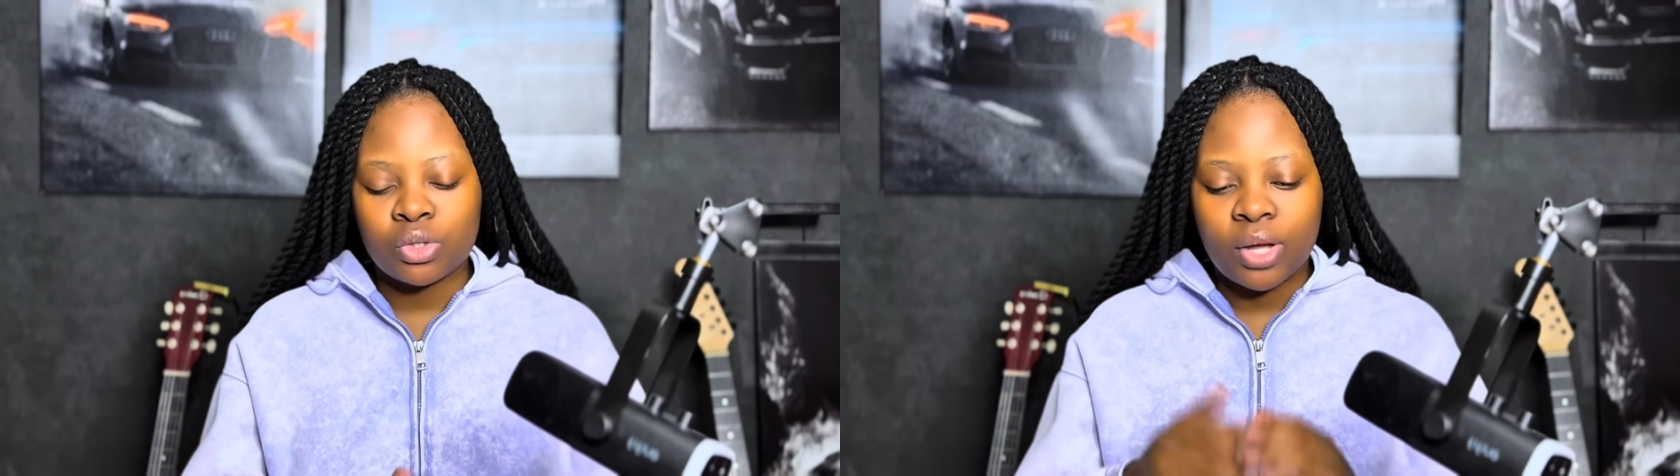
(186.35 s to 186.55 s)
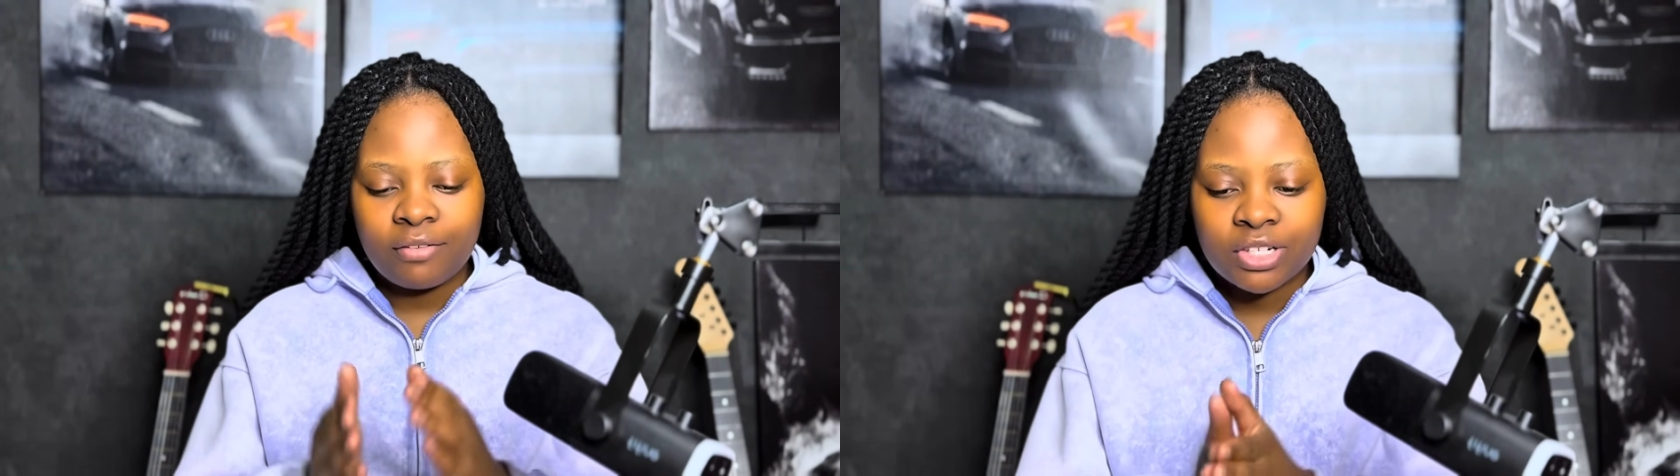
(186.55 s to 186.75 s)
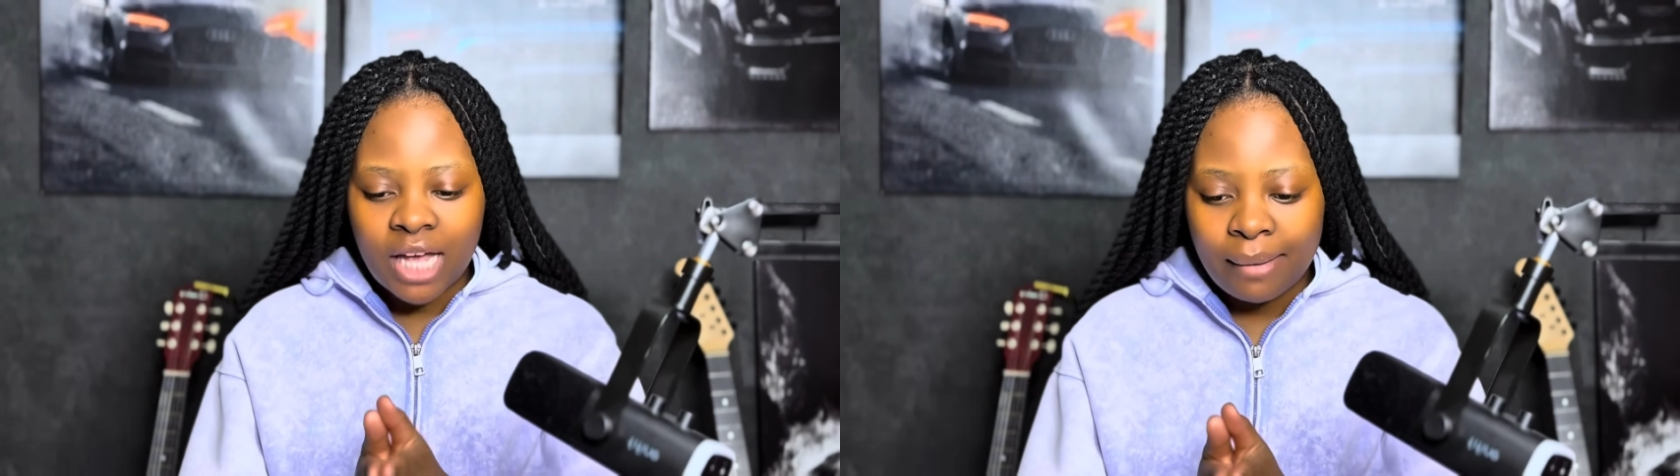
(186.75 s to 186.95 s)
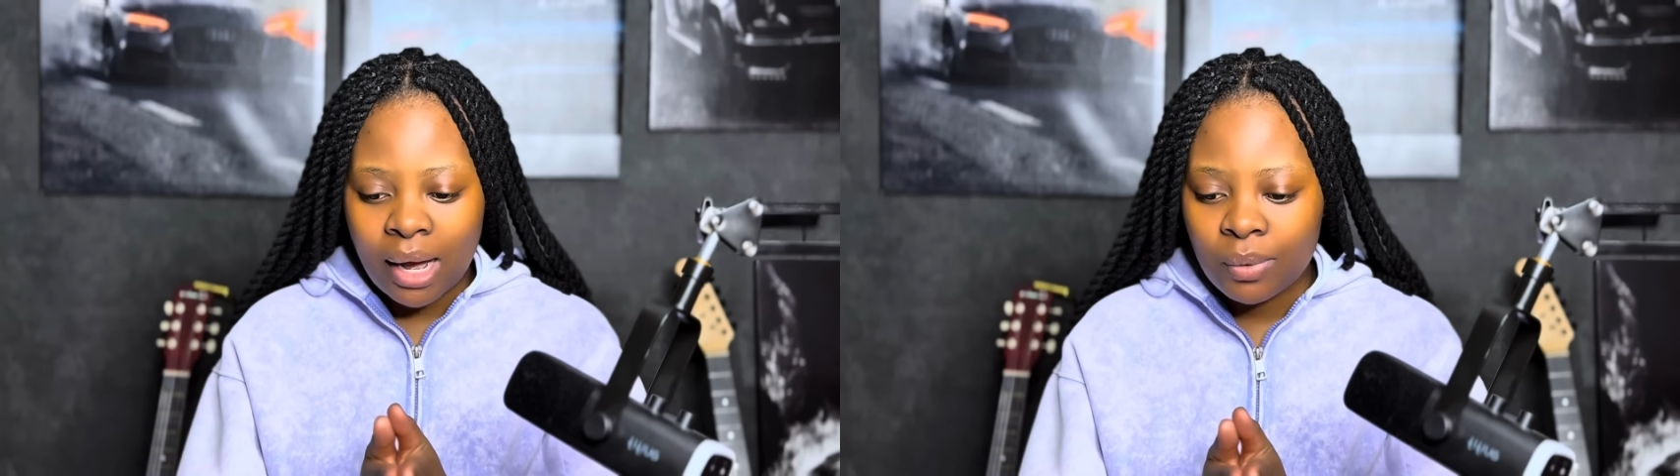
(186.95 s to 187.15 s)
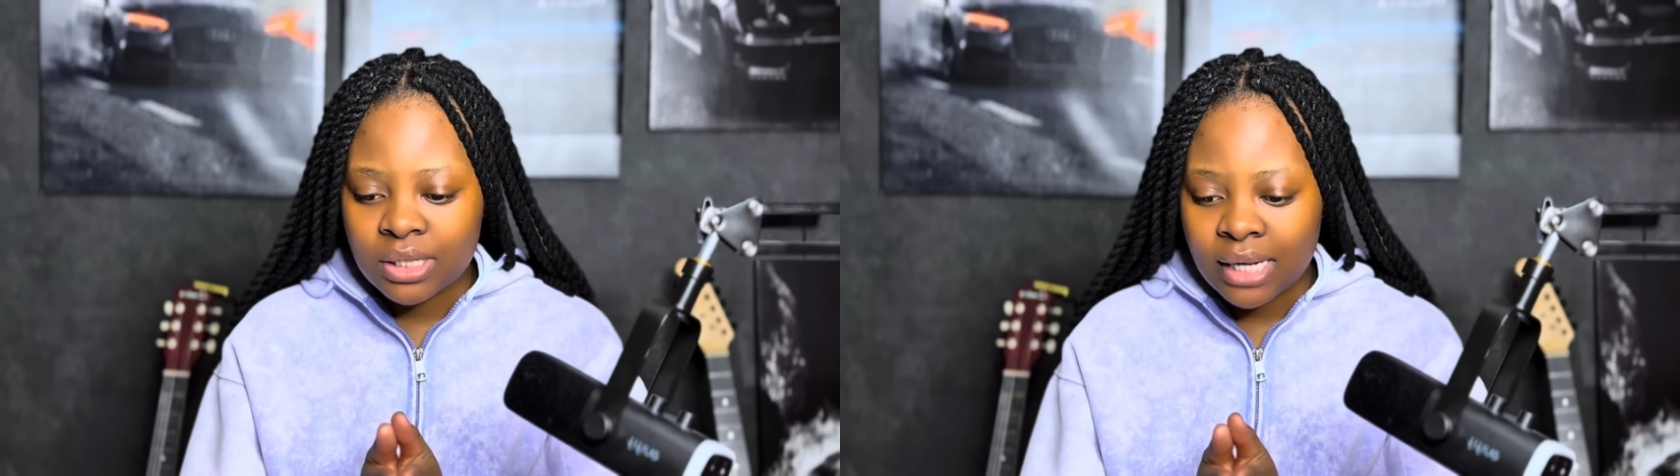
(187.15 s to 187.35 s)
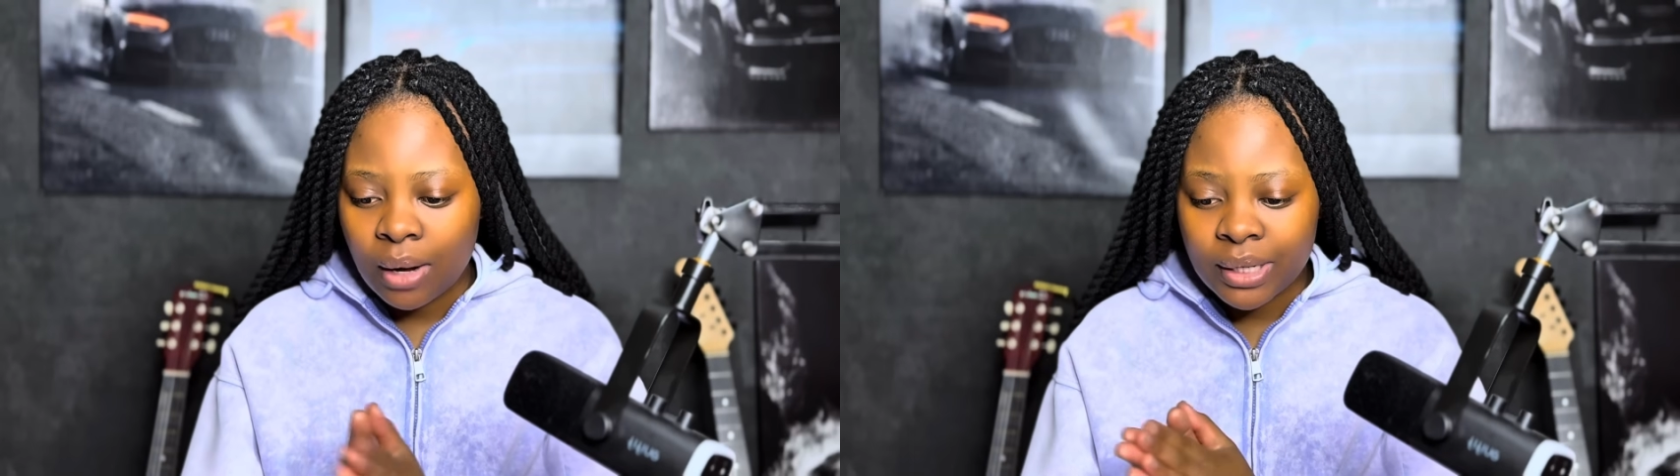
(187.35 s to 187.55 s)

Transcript: So every time I was now